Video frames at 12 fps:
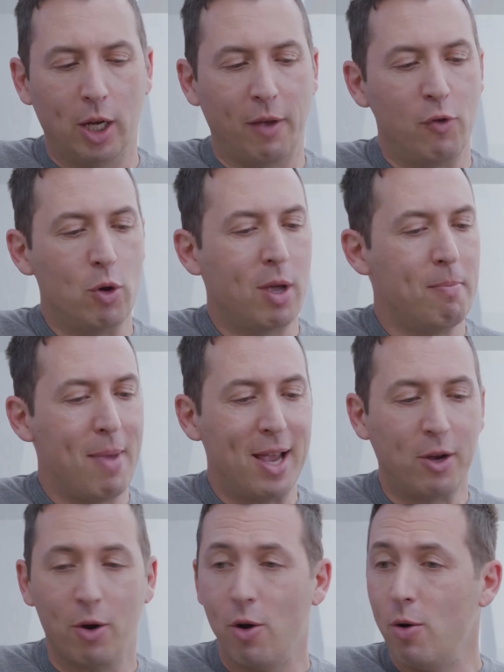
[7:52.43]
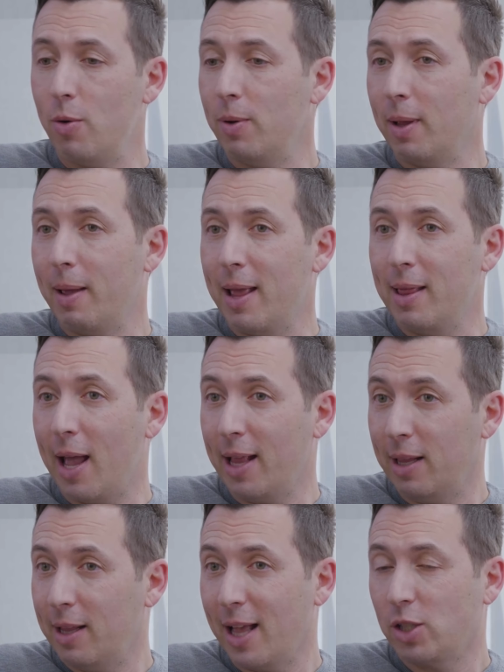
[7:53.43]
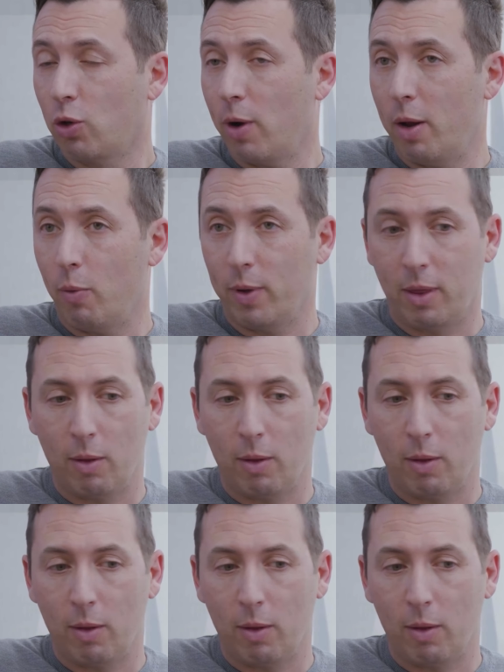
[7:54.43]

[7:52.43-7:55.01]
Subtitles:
look, if you can make your own, and that's great.